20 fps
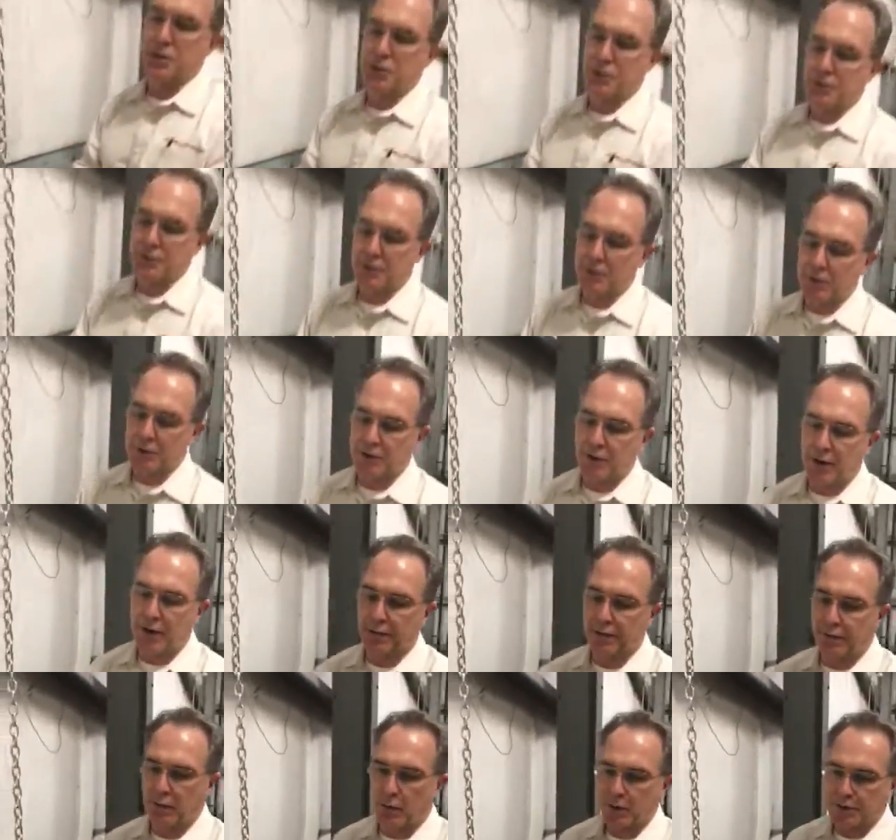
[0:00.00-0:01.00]
So if someone's trying
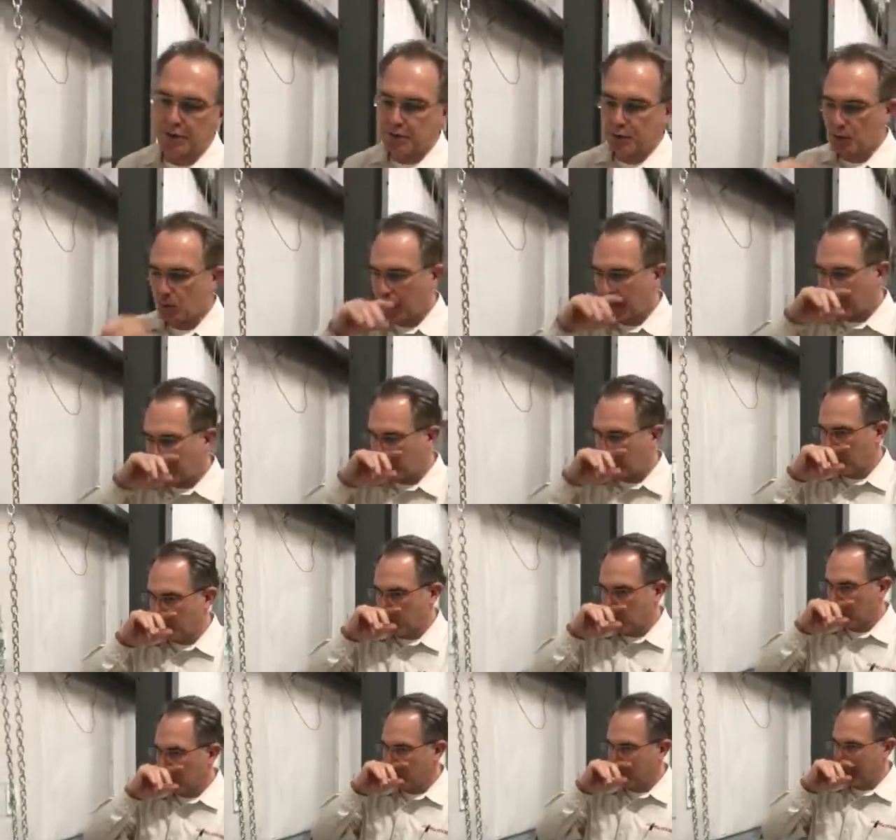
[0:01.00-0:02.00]
to force his way through
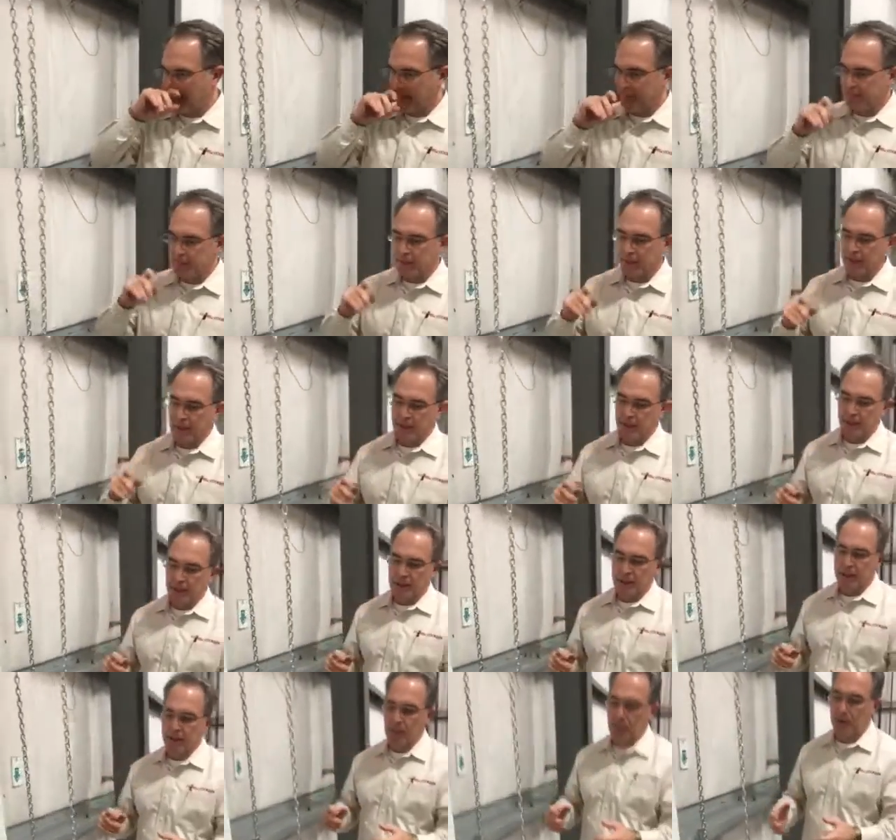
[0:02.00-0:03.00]
the opening,
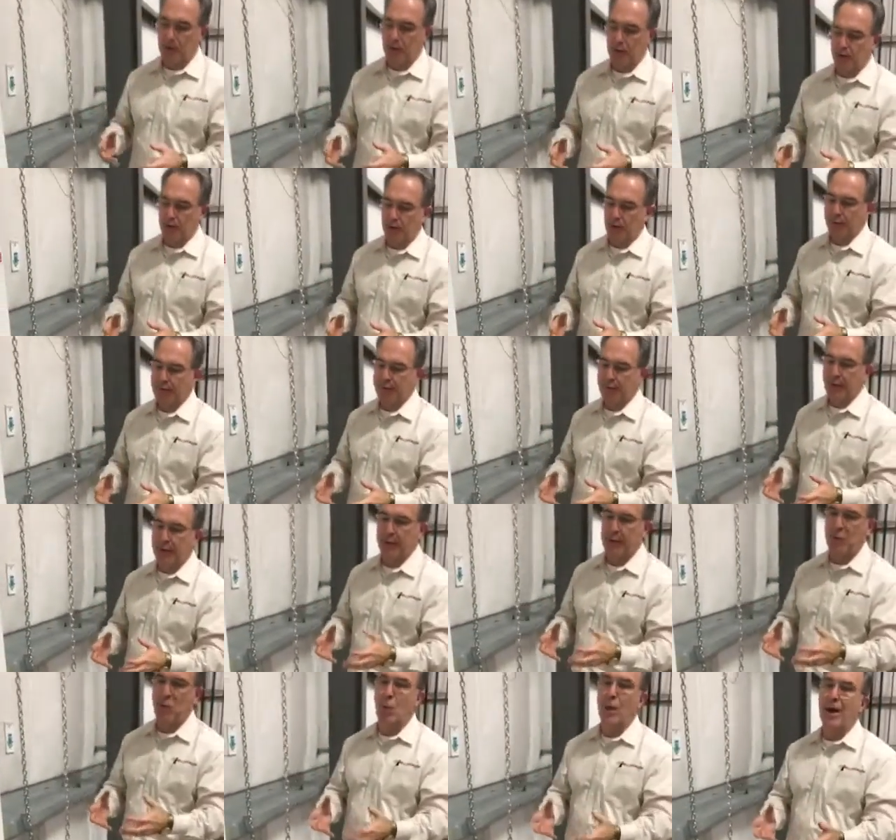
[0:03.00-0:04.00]
not only are they going to
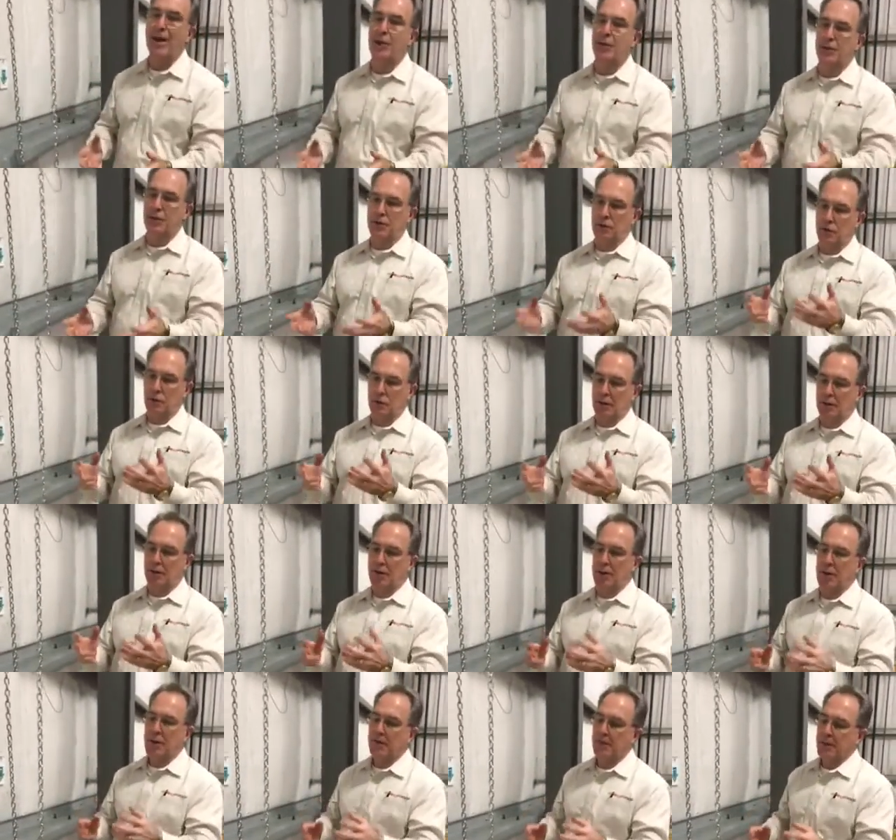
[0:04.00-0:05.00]
fight the weight of the door,
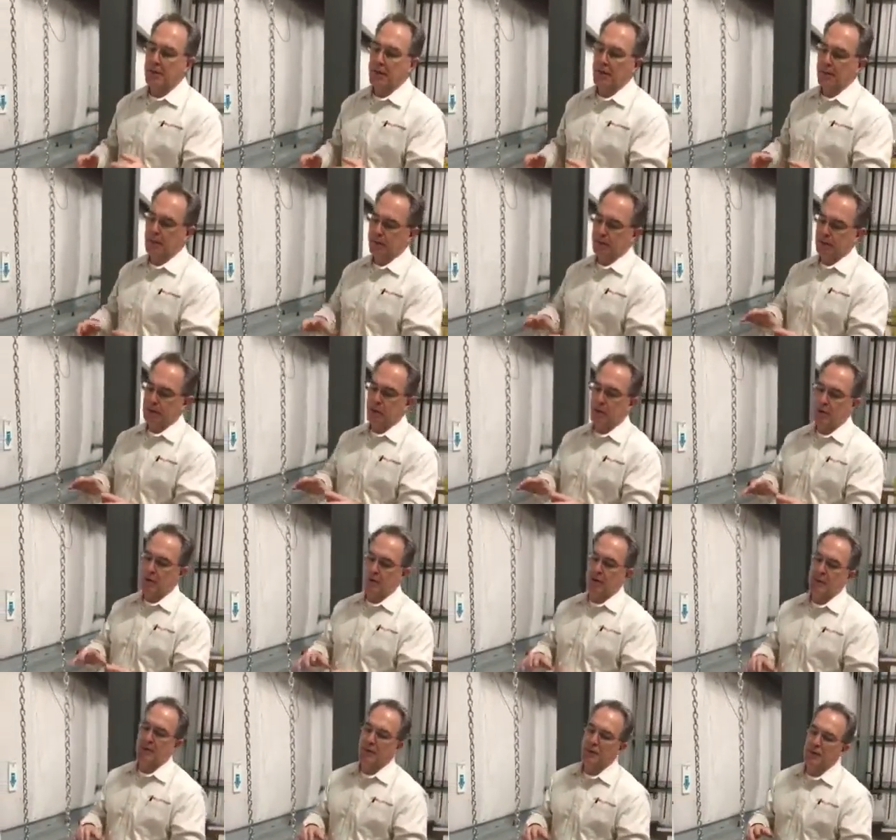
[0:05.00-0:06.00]
of the
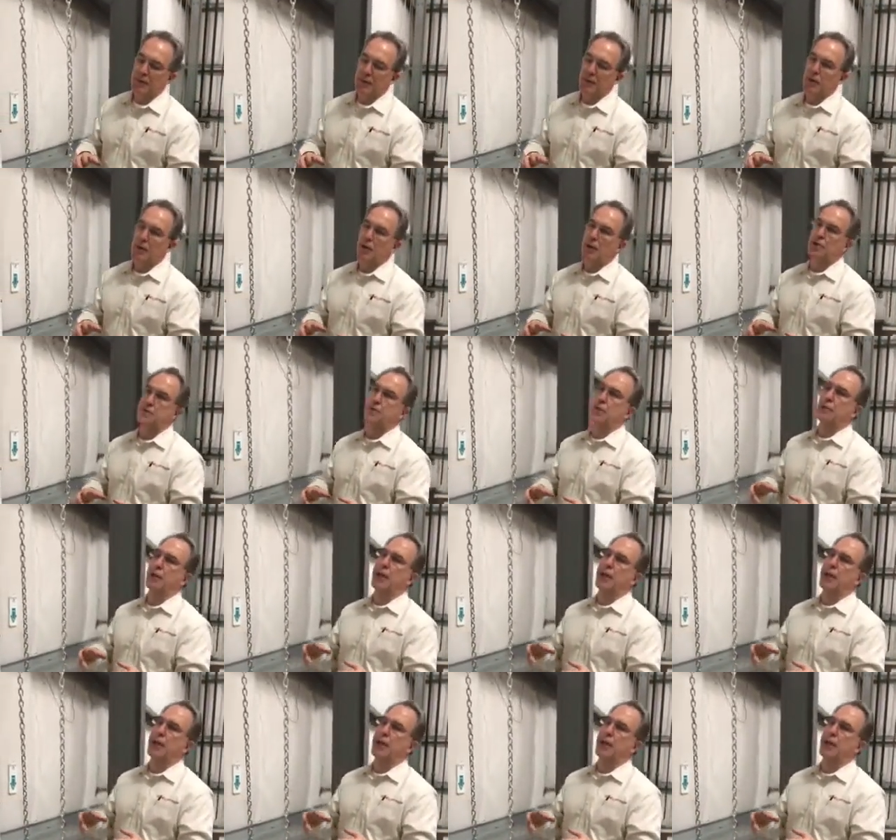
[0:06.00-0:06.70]
curtain, but also